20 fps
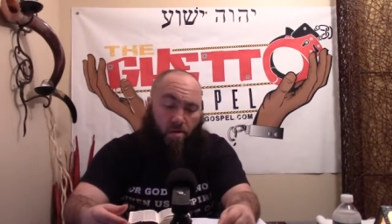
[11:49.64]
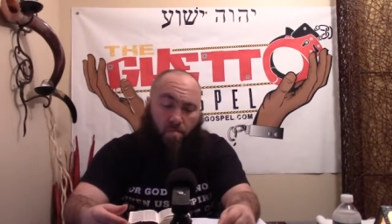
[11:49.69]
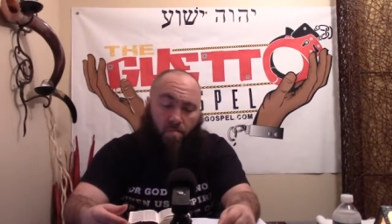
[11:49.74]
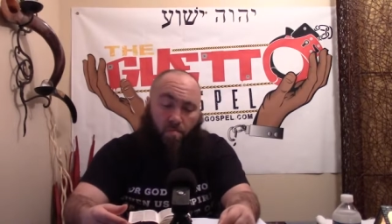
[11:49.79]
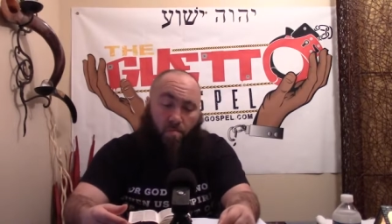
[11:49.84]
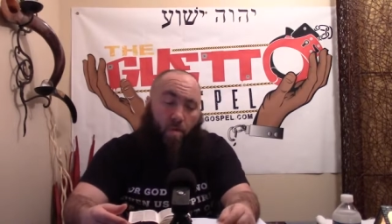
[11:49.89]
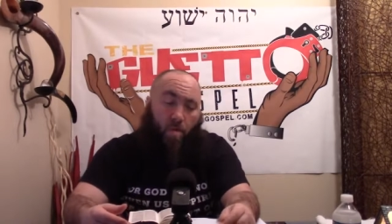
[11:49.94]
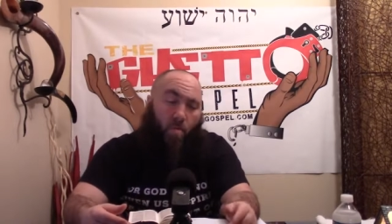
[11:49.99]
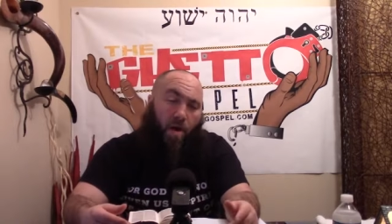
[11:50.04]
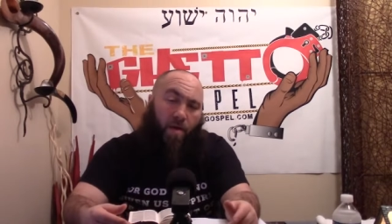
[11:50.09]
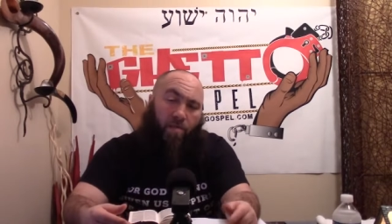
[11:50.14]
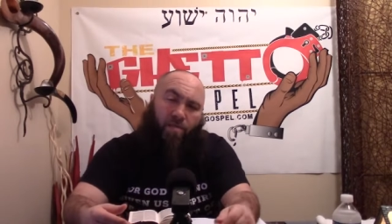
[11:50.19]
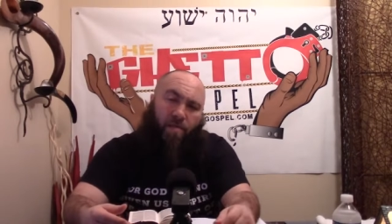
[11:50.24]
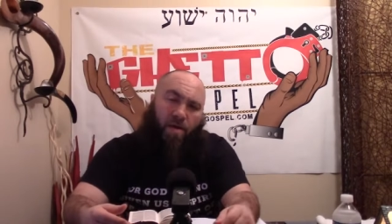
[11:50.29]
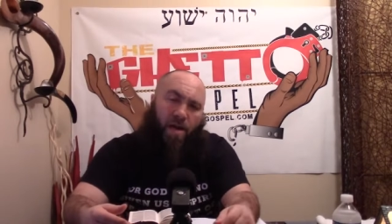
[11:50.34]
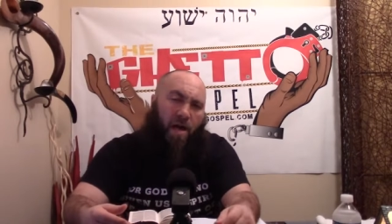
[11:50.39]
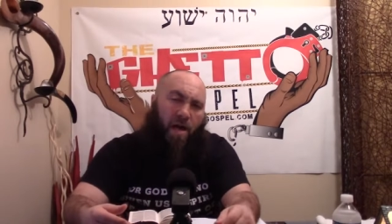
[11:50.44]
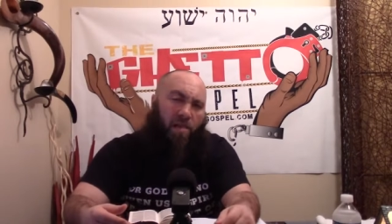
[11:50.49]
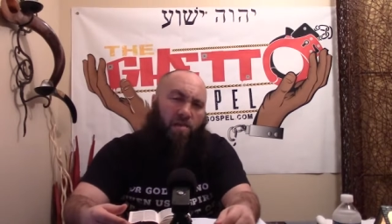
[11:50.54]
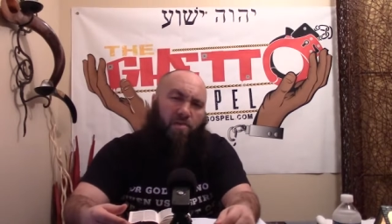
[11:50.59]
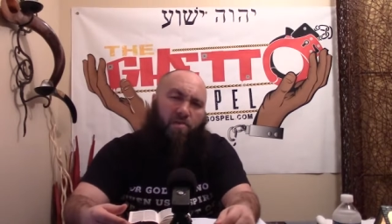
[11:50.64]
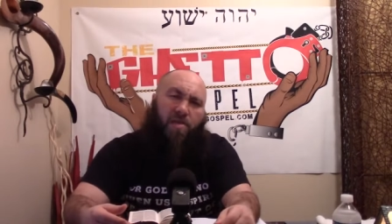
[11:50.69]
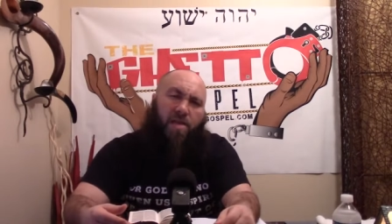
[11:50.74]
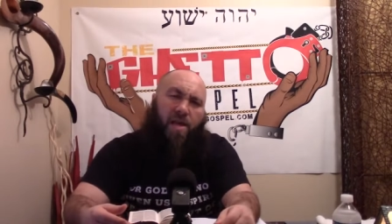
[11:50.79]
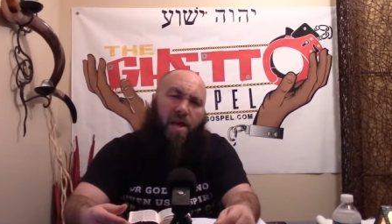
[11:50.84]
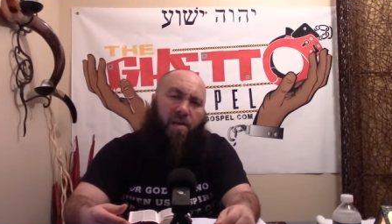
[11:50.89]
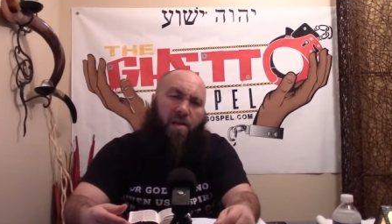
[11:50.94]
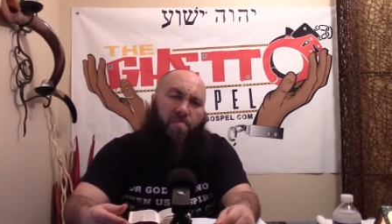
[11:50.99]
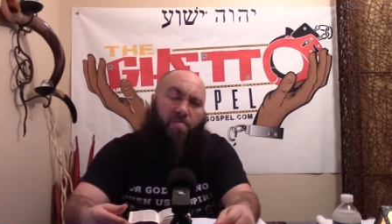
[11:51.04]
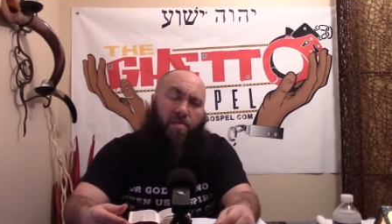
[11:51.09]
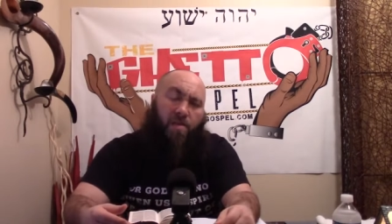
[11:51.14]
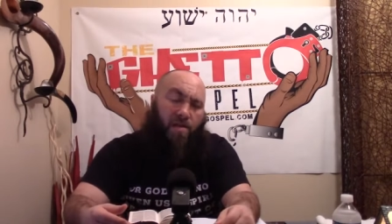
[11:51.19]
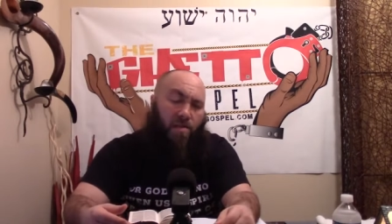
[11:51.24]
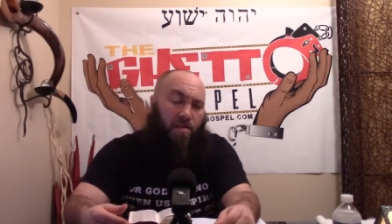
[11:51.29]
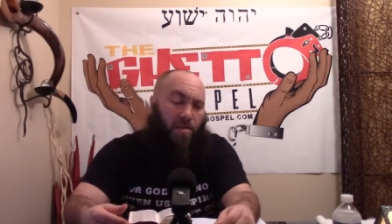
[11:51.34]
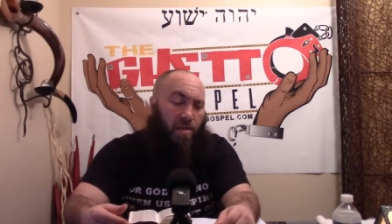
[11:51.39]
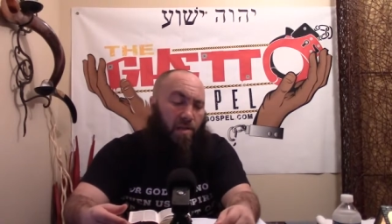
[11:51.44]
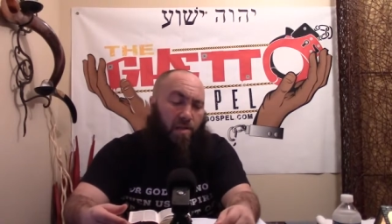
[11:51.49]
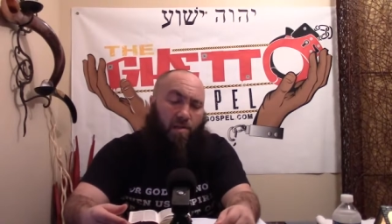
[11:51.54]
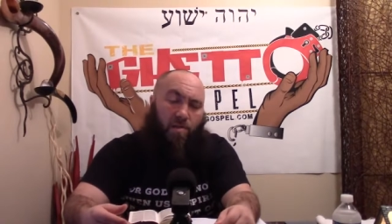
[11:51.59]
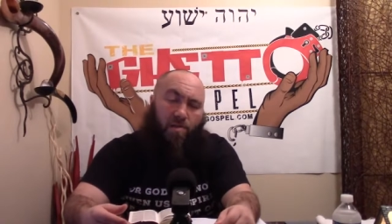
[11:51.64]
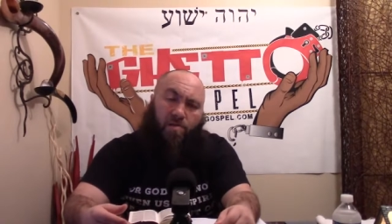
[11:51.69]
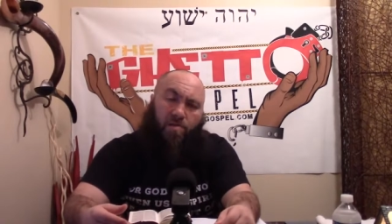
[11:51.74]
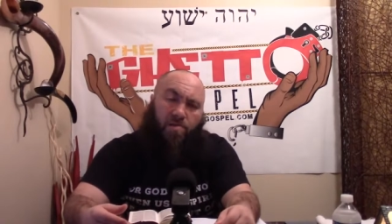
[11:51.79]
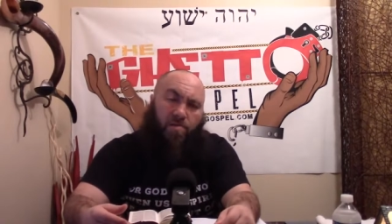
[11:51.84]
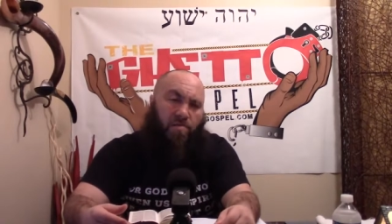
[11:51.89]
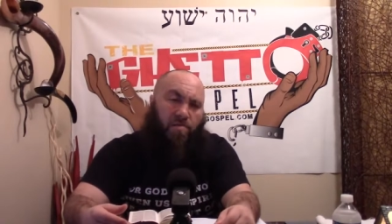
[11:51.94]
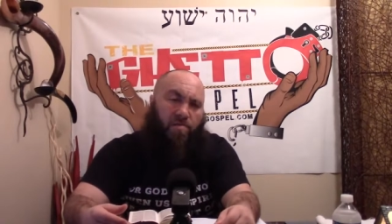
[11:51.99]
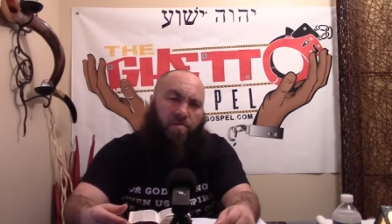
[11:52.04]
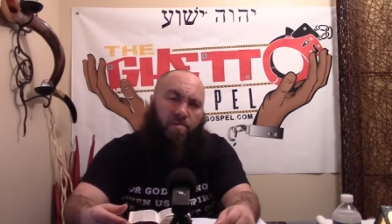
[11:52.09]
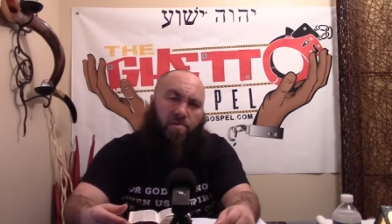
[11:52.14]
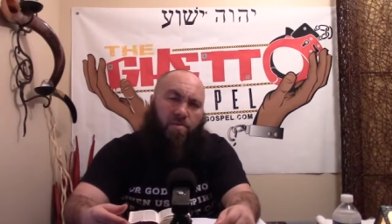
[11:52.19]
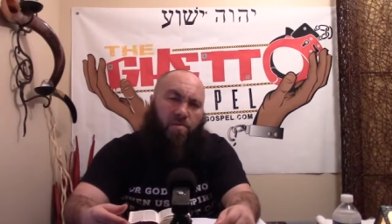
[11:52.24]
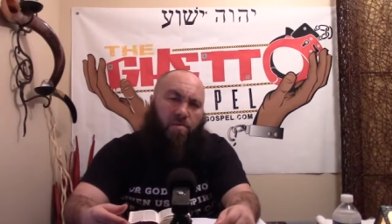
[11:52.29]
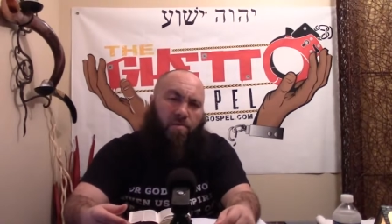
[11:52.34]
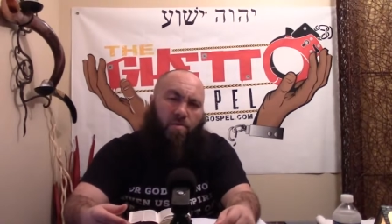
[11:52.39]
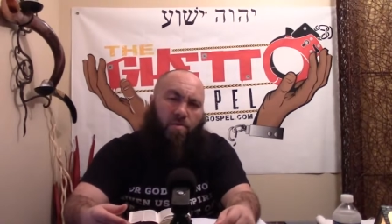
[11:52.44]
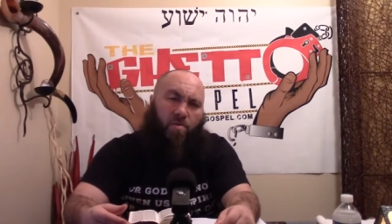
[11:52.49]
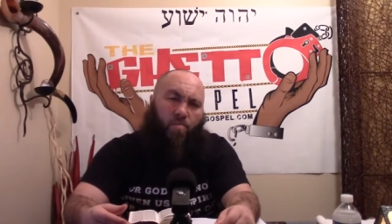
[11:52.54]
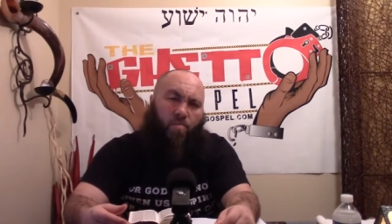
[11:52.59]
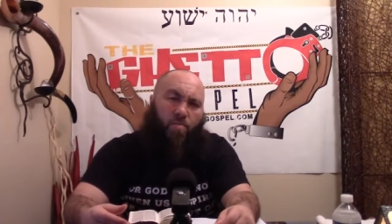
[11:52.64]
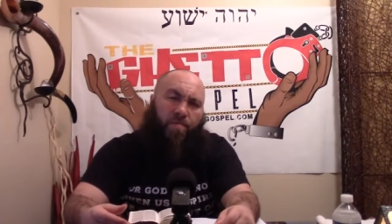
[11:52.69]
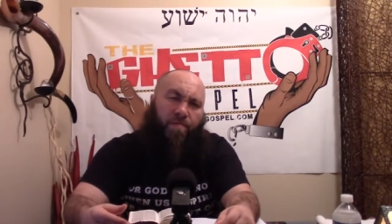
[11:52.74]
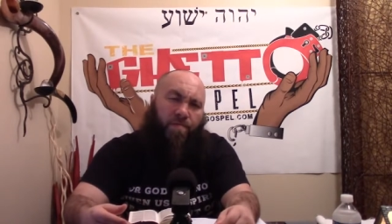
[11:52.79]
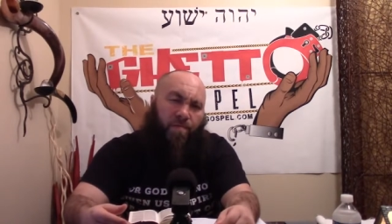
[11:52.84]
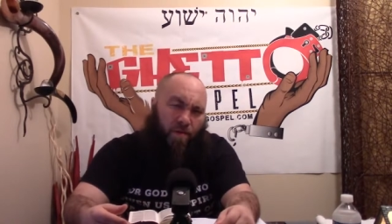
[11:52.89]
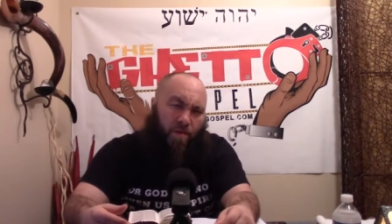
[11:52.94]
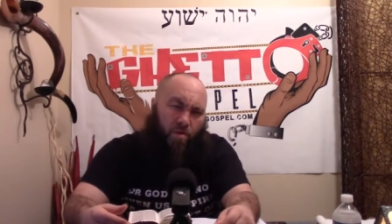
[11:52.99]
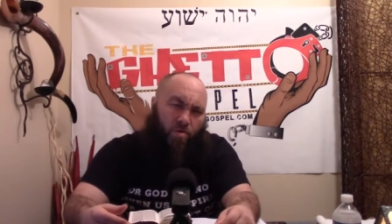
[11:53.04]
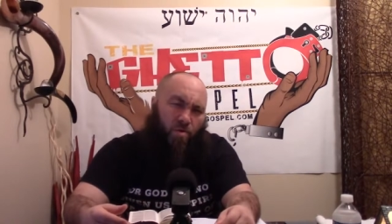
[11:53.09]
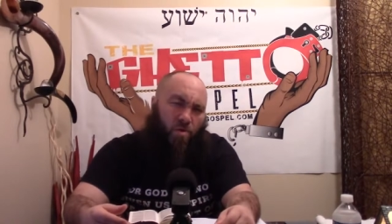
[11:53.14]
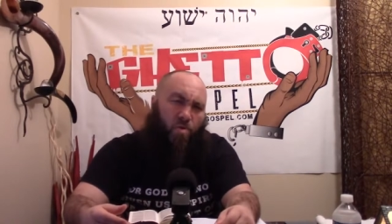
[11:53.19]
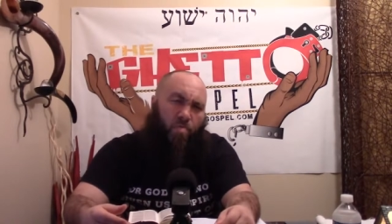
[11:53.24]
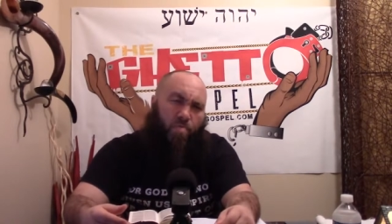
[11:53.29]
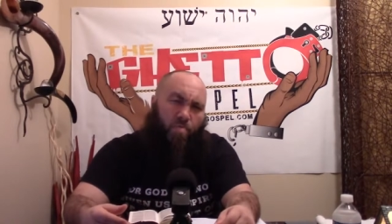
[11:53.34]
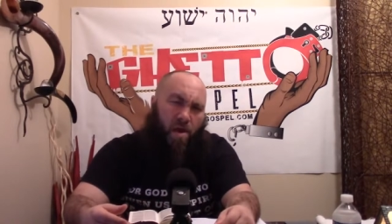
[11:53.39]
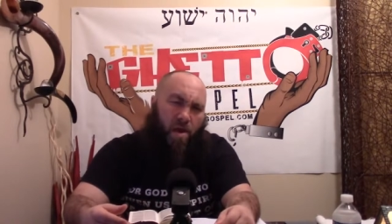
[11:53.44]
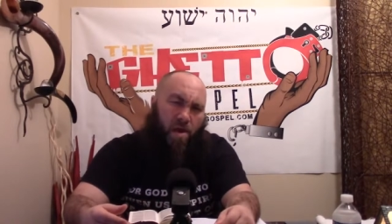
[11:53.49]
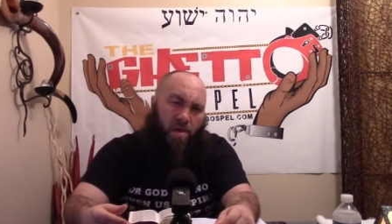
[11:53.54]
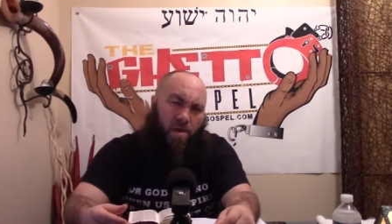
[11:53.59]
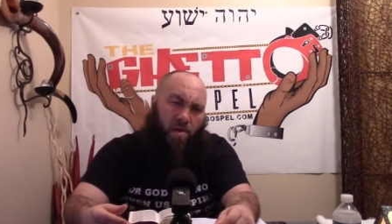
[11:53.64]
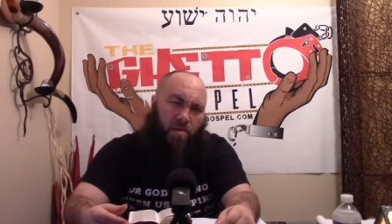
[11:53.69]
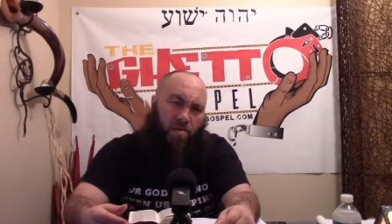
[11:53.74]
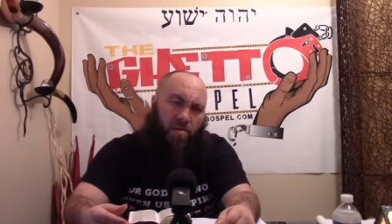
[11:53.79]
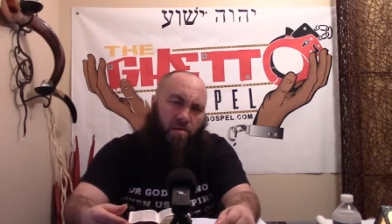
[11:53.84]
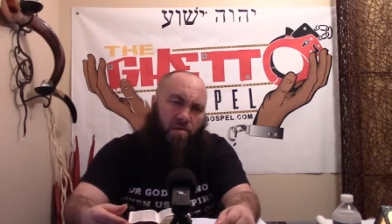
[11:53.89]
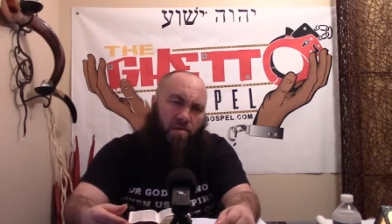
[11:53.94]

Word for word: My wife and I looked at him and I said, look, we fear no man.